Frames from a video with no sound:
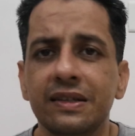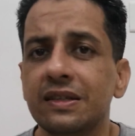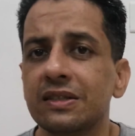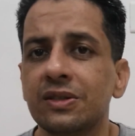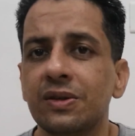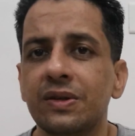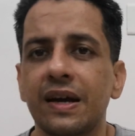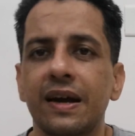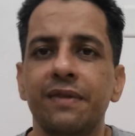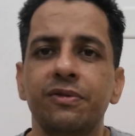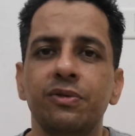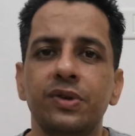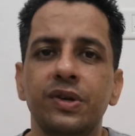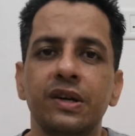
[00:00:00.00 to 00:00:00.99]
they does not
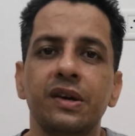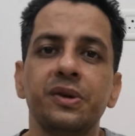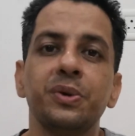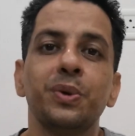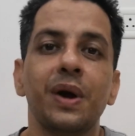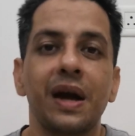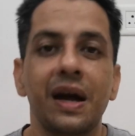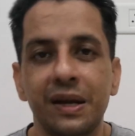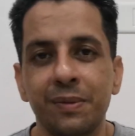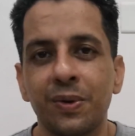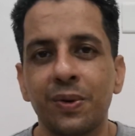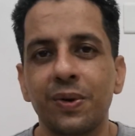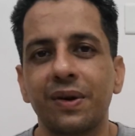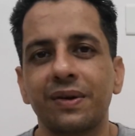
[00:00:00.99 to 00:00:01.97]
have to trigger you
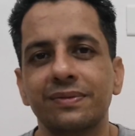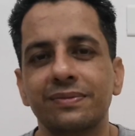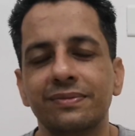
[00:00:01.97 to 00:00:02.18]
anymore.